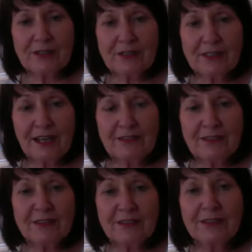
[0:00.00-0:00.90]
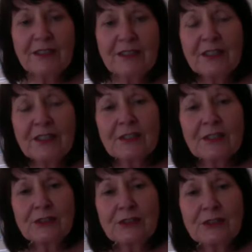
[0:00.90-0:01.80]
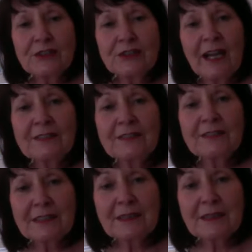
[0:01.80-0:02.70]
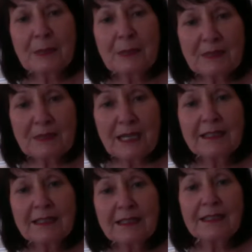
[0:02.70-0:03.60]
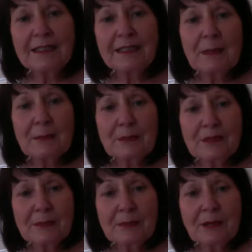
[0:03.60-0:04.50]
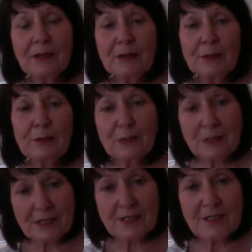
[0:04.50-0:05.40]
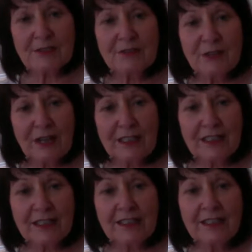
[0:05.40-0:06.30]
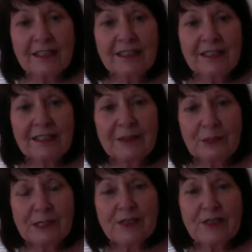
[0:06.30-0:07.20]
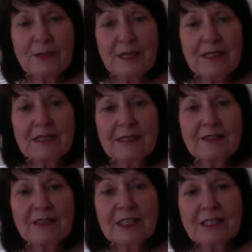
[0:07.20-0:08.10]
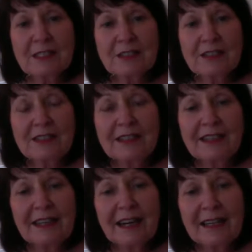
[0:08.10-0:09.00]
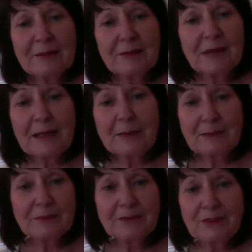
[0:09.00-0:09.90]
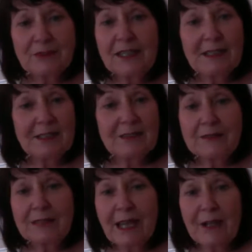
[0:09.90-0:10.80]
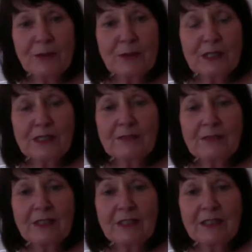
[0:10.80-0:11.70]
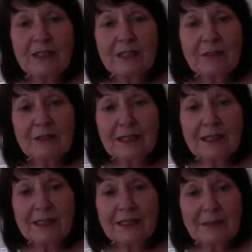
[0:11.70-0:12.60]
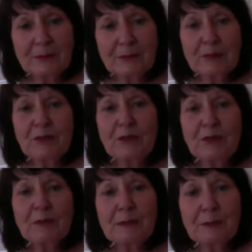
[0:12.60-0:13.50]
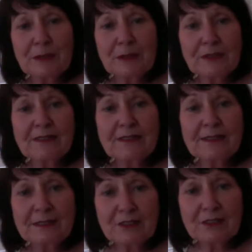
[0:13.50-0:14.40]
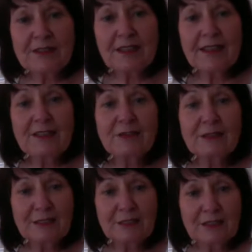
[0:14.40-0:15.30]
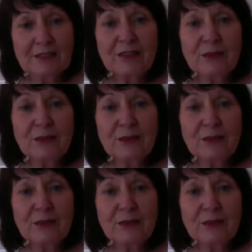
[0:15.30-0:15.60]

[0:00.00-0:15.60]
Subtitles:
have to learn your craft and keep updating and keep up with the whole business of writing and what's expected of us. So I'm now working very hard at writing and promoting my books, just like the rest of you.